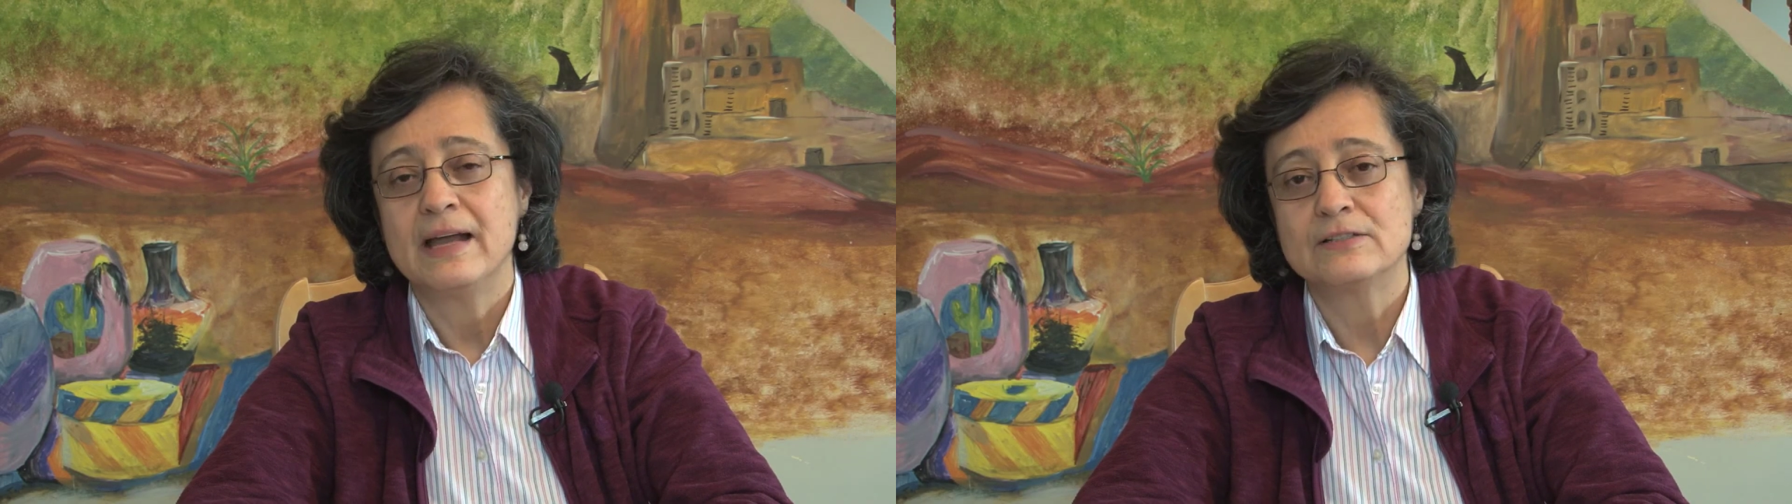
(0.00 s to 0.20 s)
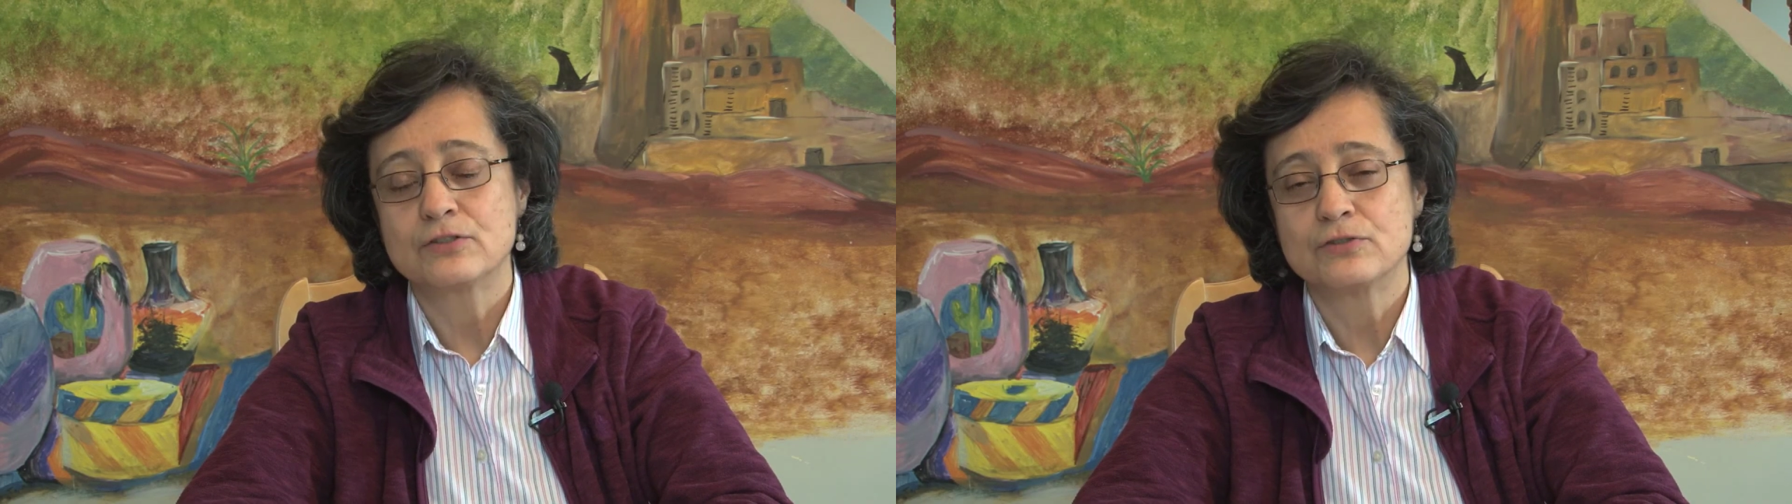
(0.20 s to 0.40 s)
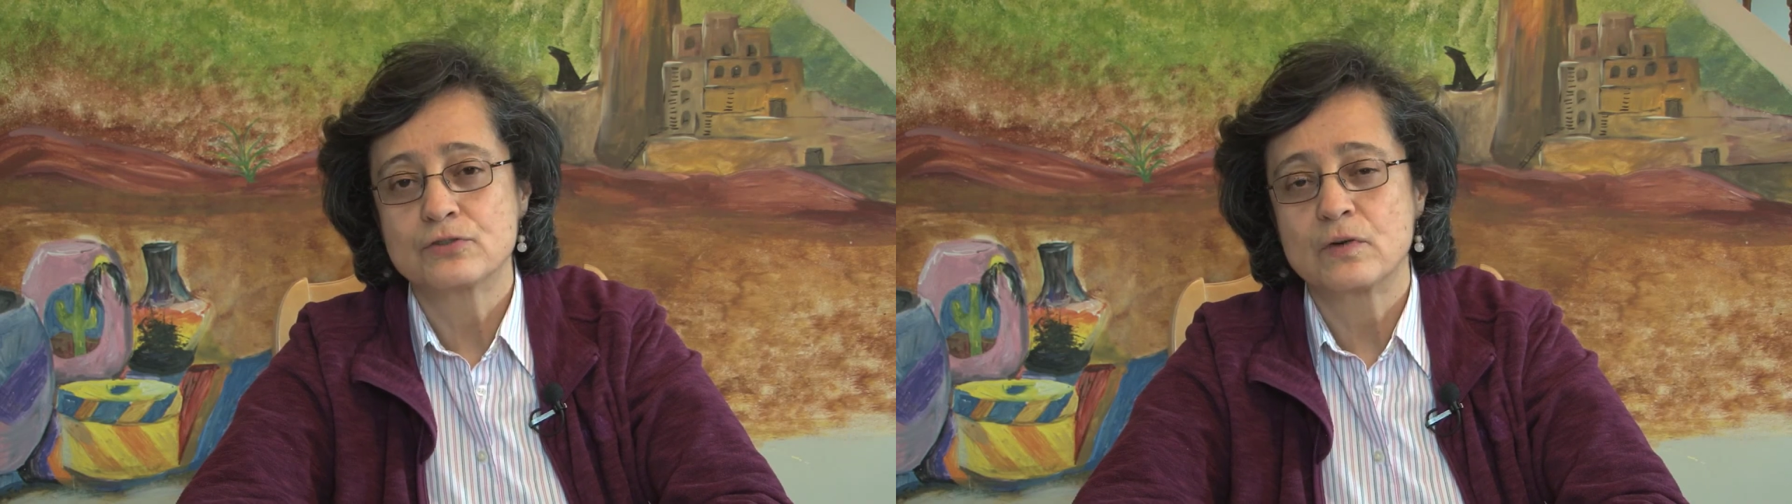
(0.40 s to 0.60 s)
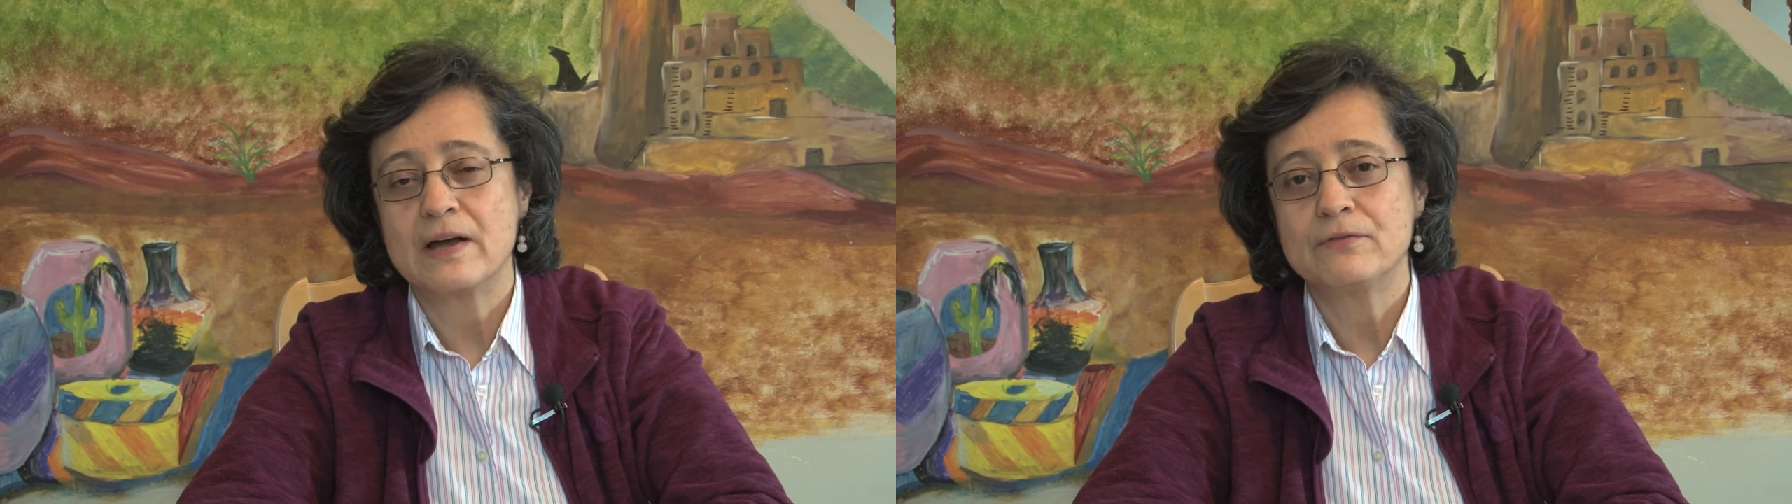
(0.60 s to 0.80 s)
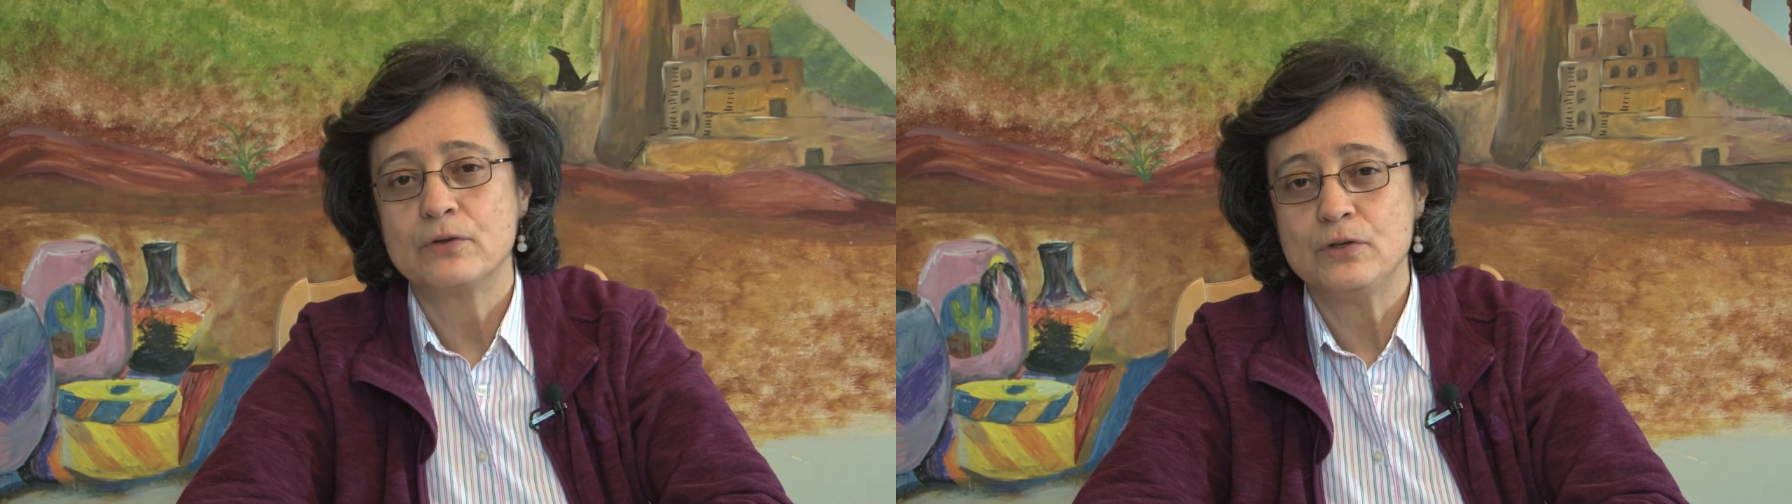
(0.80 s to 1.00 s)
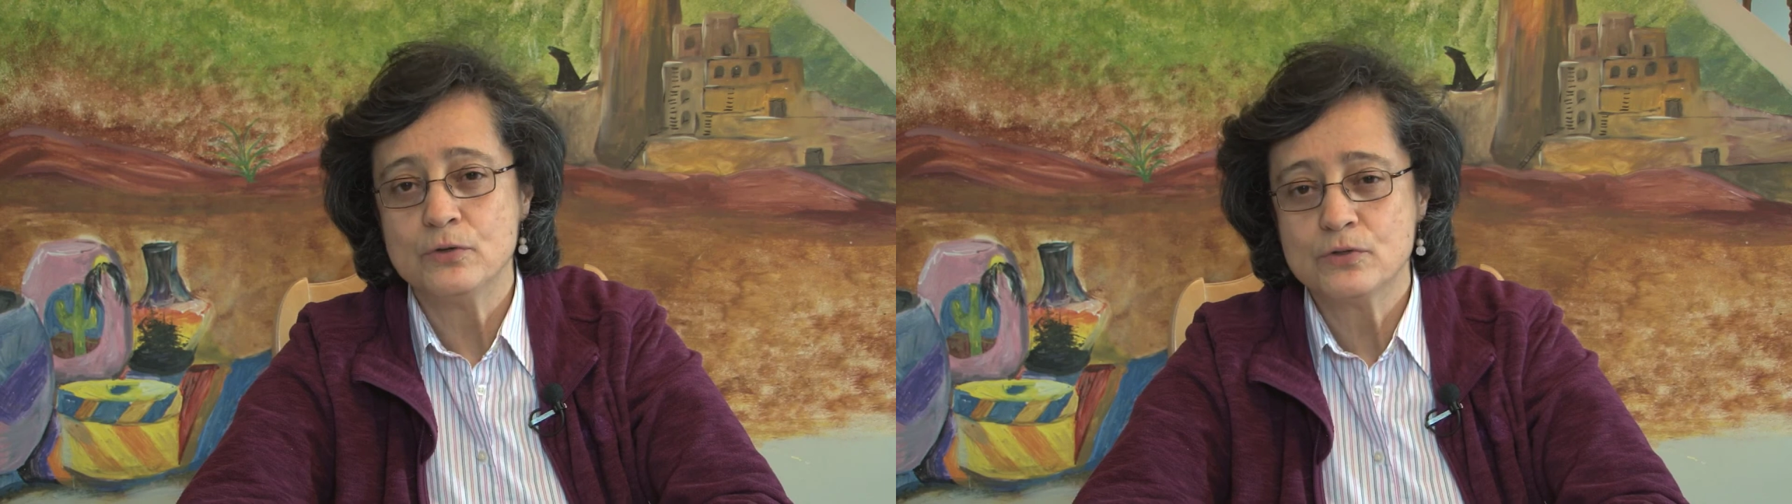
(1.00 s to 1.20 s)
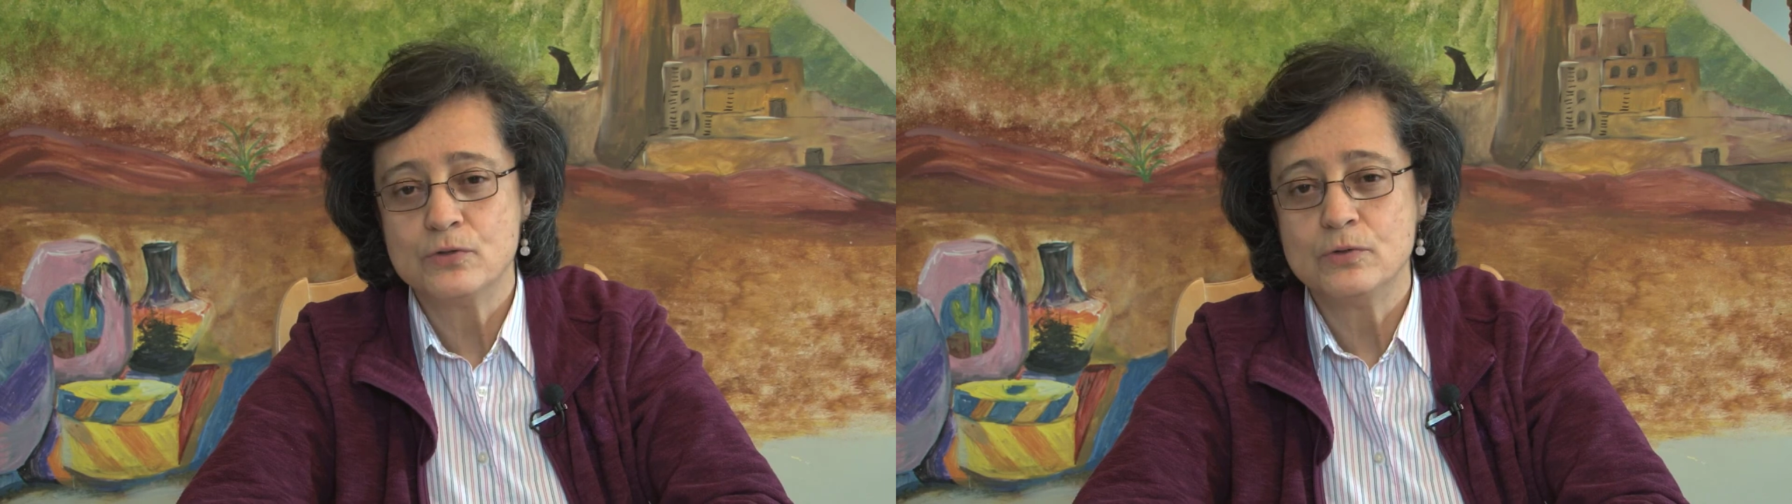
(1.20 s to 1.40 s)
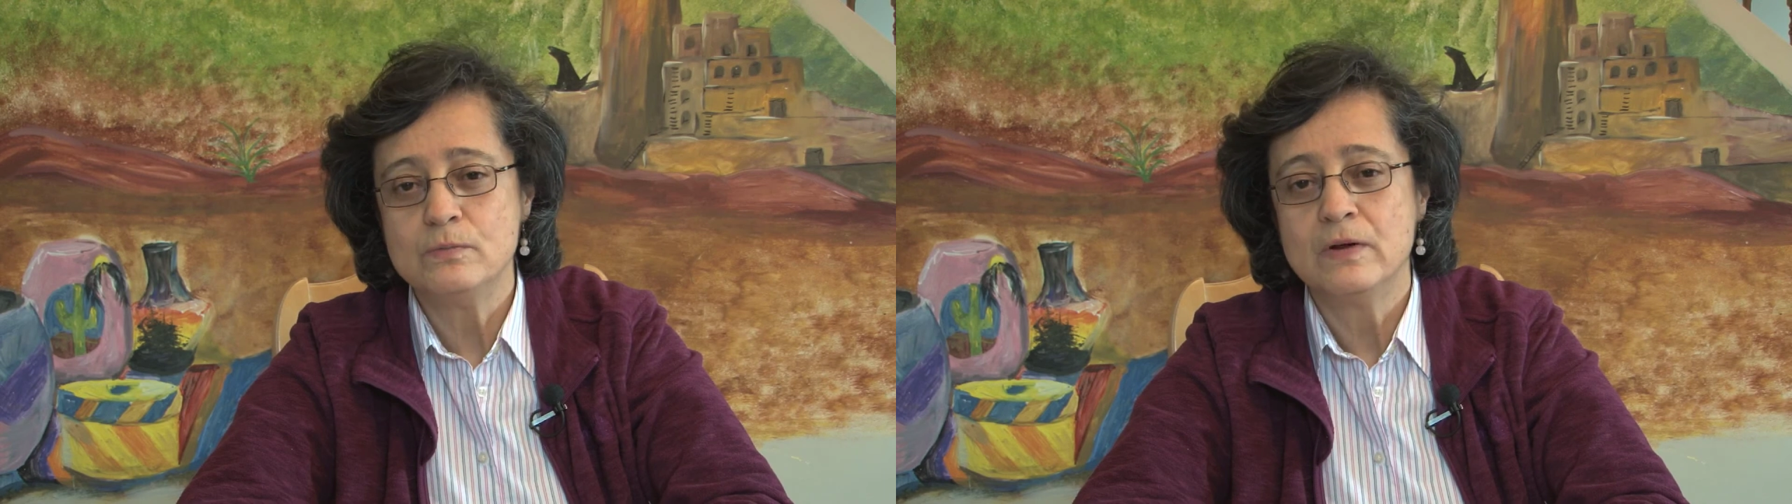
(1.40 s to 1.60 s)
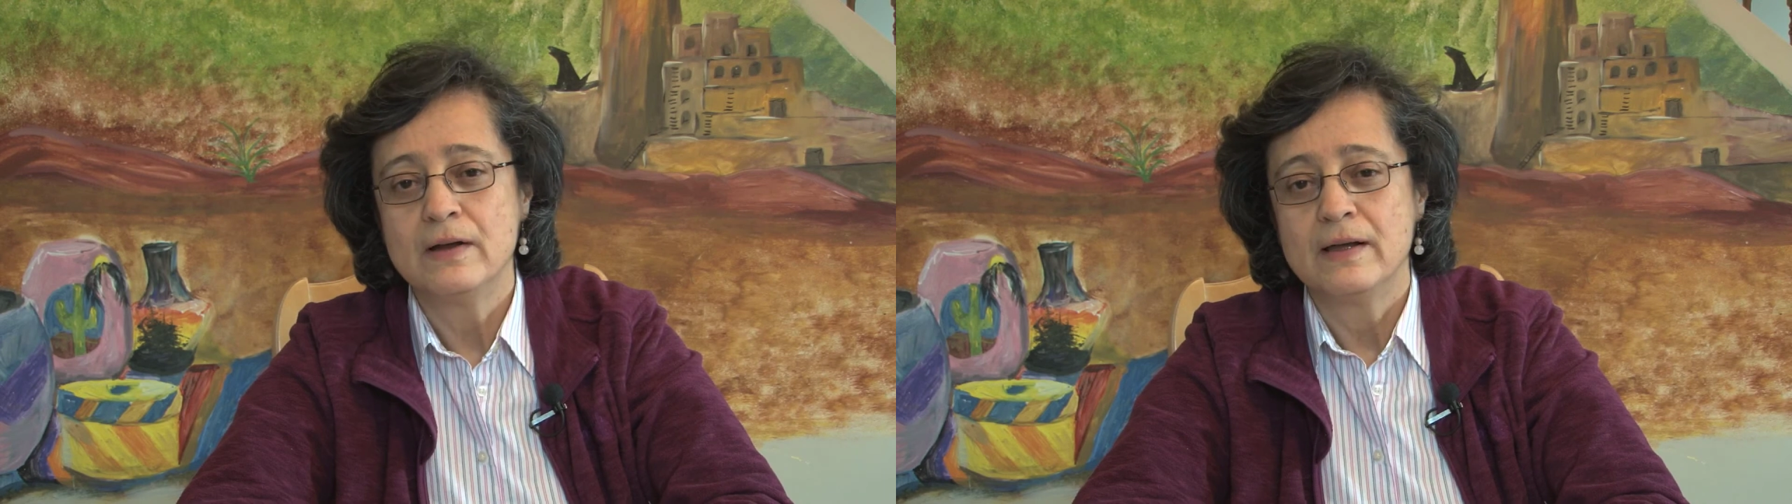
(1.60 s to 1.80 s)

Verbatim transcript: and subscribe to YouTube